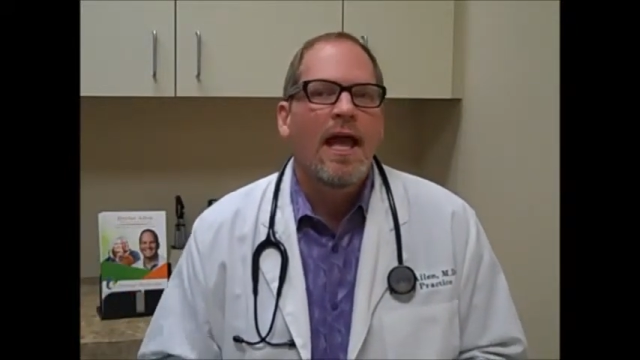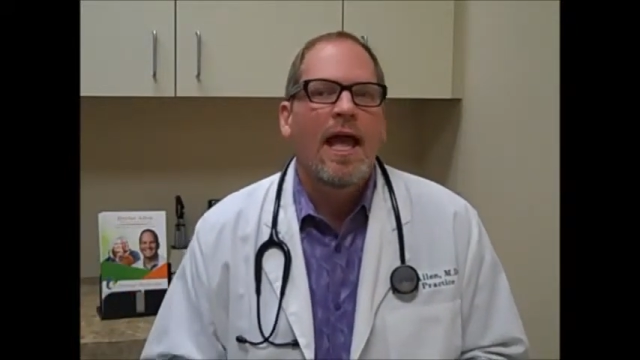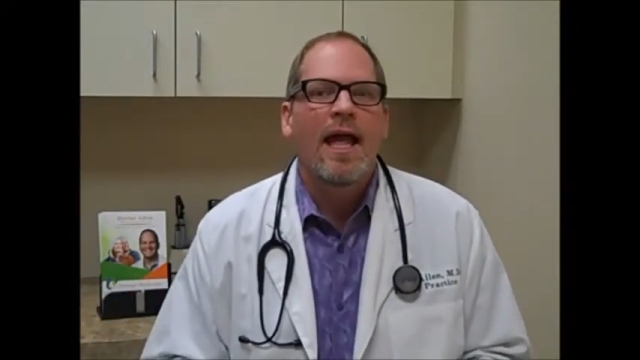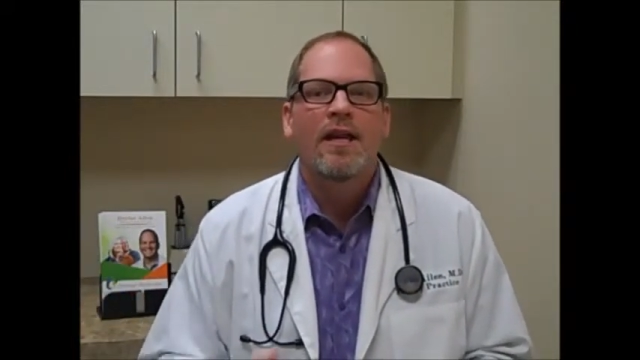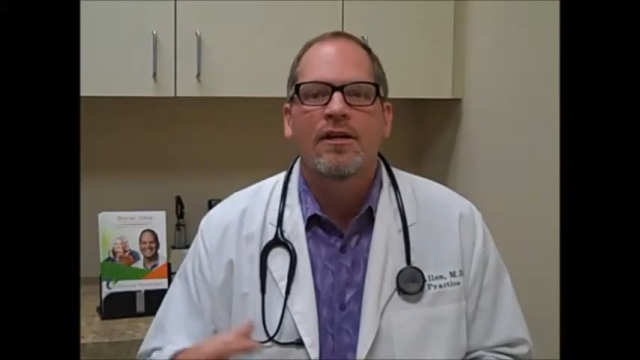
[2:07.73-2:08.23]

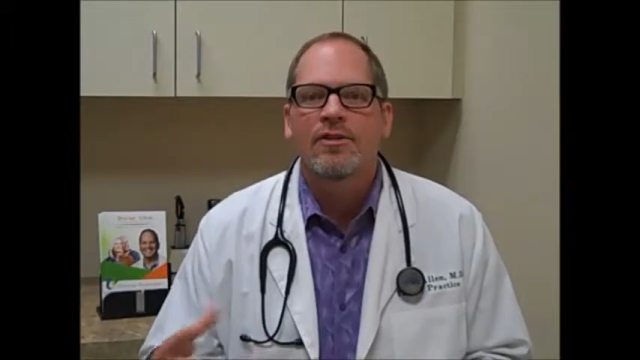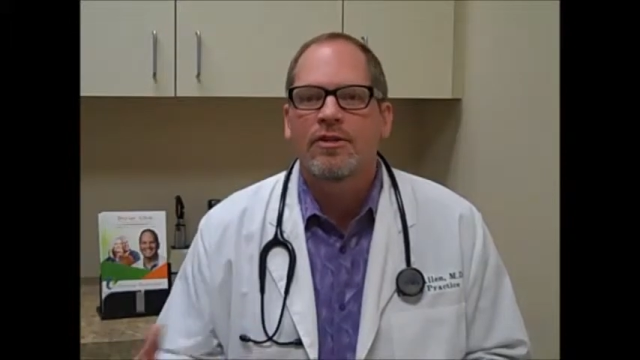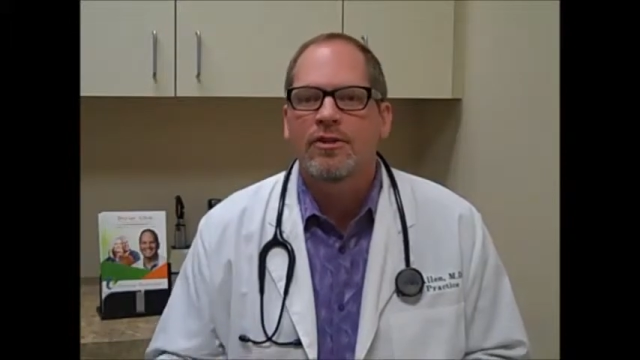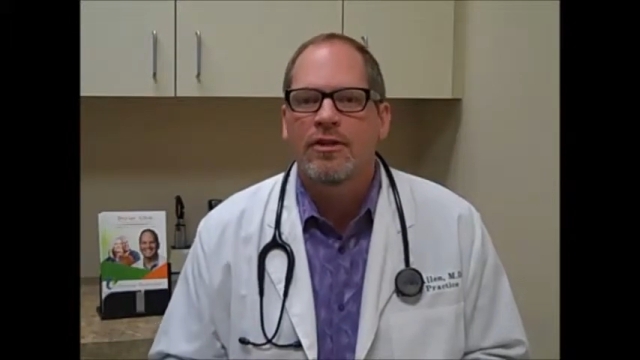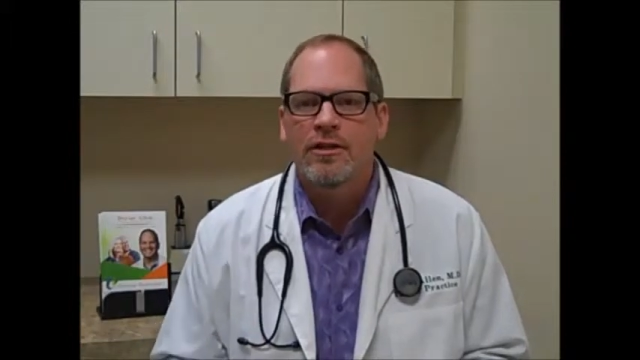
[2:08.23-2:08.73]
and
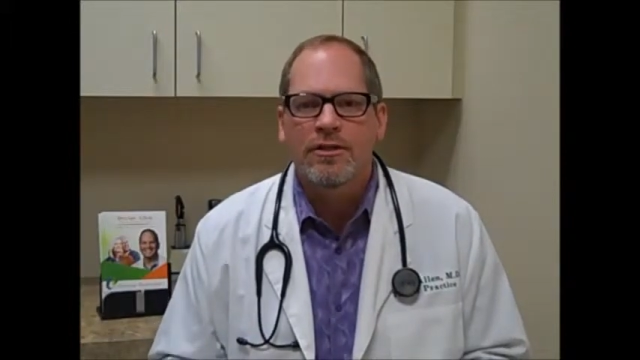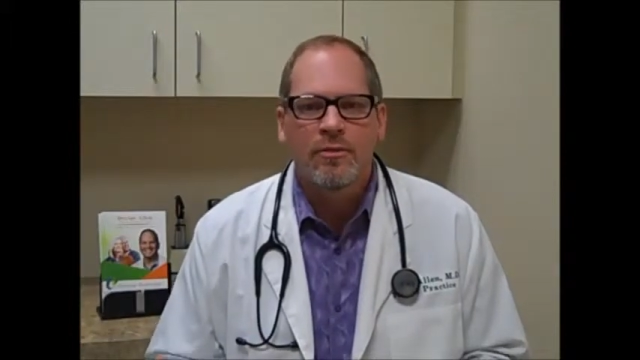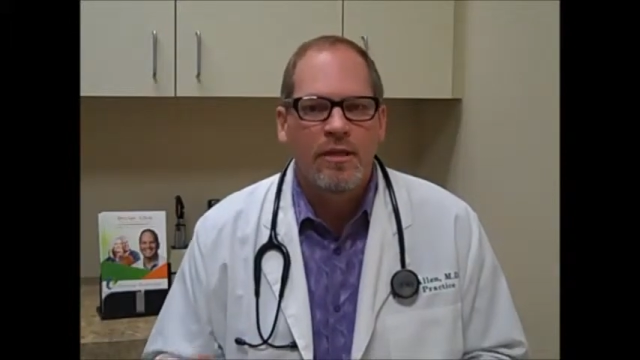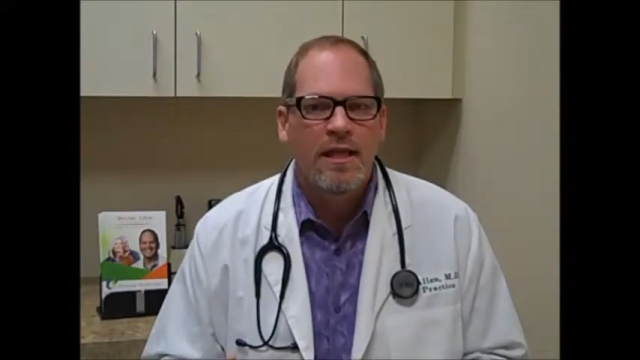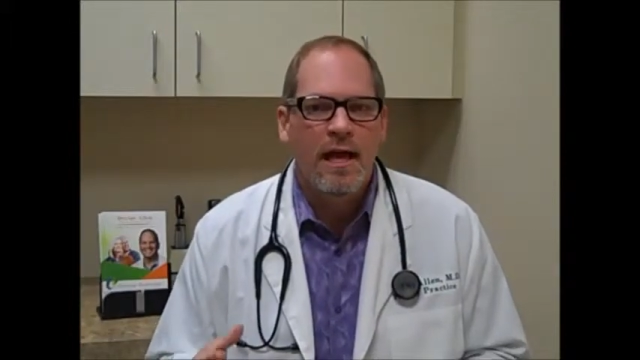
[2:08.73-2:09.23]
asserts
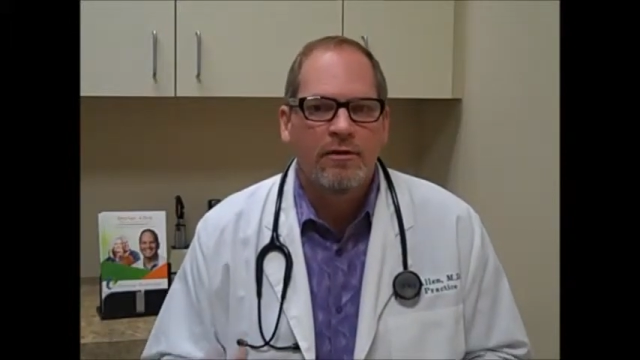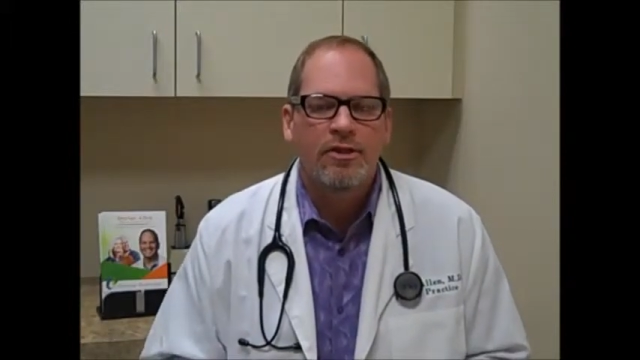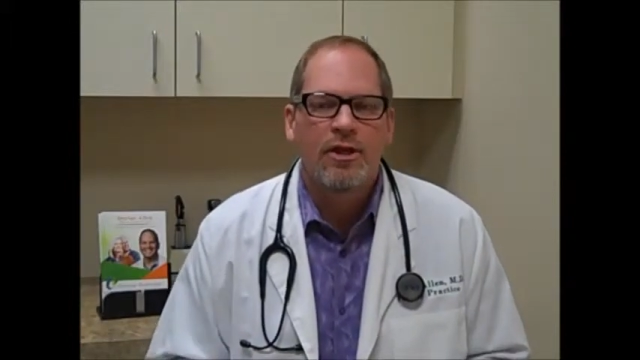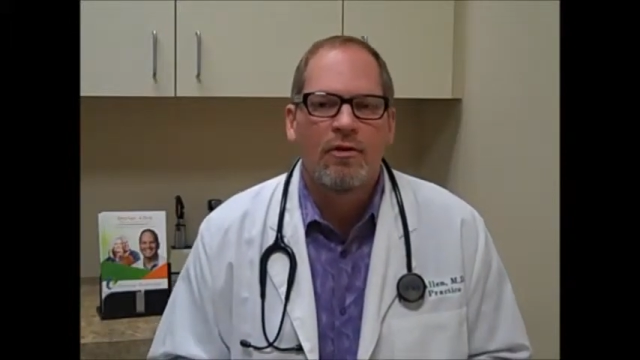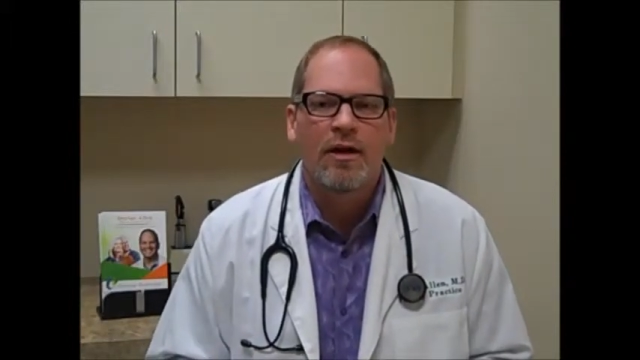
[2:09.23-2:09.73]
without
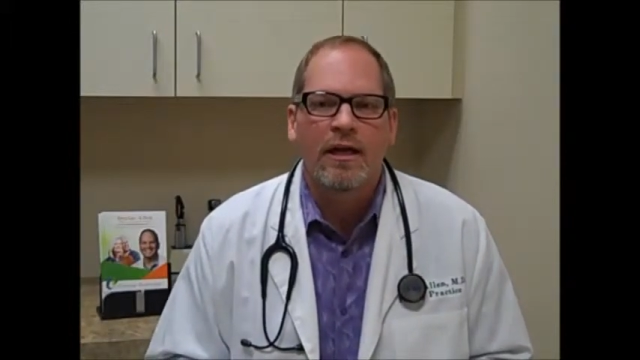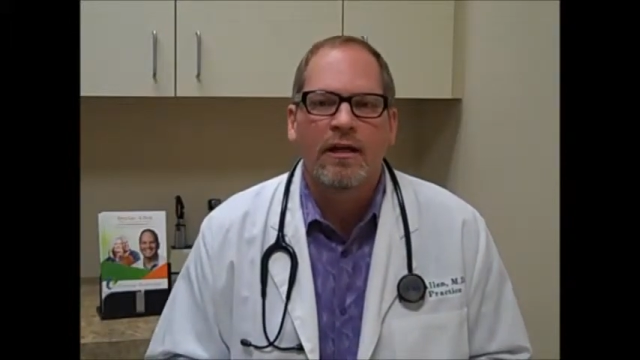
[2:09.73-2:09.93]
showing.